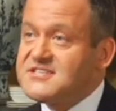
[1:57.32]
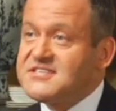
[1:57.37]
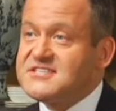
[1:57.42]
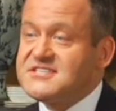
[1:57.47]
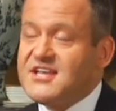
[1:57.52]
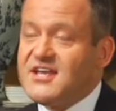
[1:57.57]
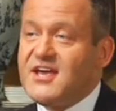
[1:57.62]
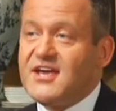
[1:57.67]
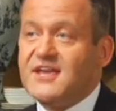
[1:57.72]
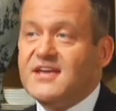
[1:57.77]
to
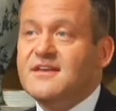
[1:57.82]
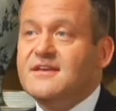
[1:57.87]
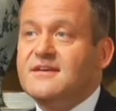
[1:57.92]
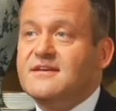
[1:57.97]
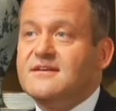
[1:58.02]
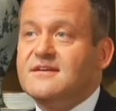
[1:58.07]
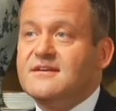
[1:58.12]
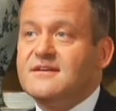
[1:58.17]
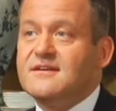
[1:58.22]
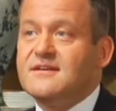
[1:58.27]
say,
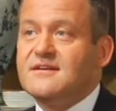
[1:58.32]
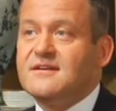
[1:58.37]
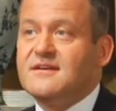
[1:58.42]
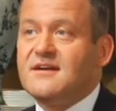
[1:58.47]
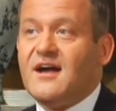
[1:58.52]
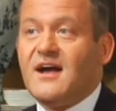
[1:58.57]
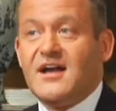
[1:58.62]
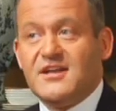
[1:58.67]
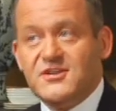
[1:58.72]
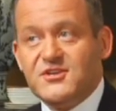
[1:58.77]

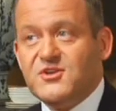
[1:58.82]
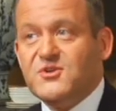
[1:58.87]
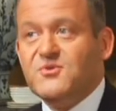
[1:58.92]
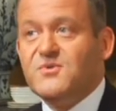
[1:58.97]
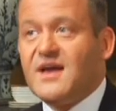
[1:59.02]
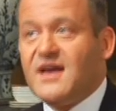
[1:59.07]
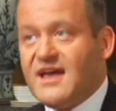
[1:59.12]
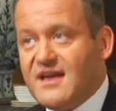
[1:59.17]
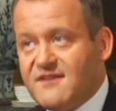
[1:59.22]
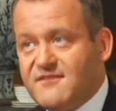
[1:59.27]
I knew
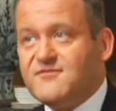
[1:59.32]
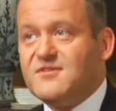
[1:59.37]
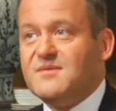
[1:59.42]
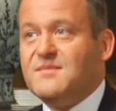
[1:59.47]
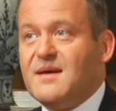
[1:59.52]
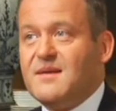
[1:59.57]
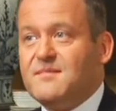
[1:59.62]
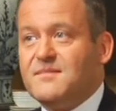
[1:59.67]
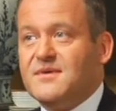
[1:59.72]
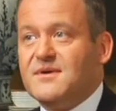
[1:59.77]
every
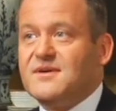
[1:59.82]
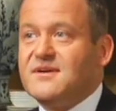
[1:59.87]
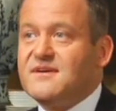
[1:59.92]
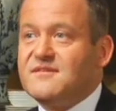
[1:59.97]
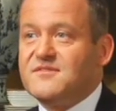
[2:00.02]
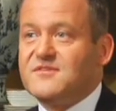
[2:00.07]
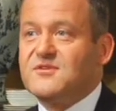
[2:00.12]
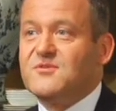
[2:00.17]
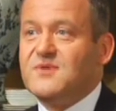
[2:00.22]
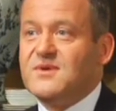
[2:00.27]
member
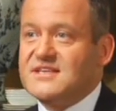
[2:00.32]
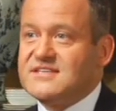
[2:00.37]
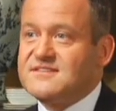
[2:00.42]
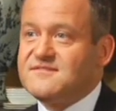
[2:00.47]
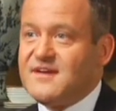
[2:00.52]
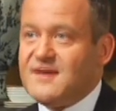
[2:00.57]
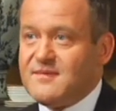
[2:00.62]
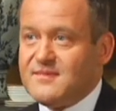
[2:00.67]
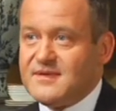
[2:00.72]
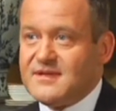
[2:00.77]
of the Queen's
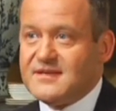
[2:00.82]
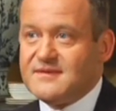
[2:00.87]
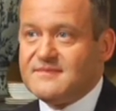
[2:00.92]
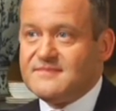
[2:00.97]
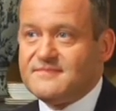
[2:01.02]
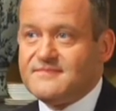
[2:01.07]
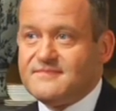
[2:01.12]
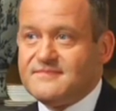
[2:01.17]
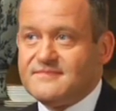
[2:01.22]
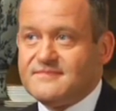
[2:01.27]
family.
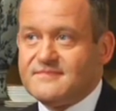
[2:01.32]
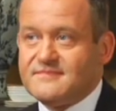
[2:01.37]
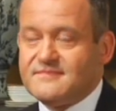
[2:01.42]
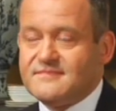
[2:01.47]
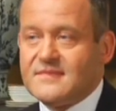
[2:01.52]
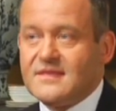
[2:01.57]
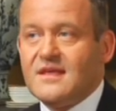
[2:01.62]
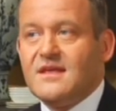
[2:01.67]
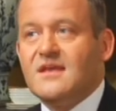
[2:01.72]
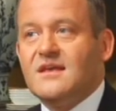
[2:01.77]

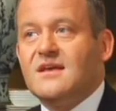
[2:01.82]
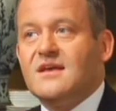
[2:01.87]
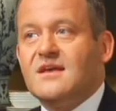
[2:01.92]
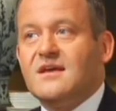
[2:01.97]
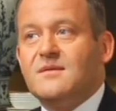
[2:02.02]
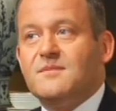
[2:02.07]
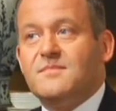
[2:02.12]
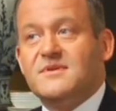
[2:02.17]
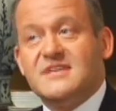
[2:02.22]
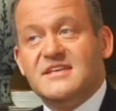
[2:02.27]

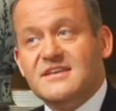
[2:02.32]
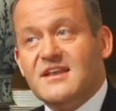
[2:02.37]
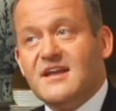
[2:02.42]
But in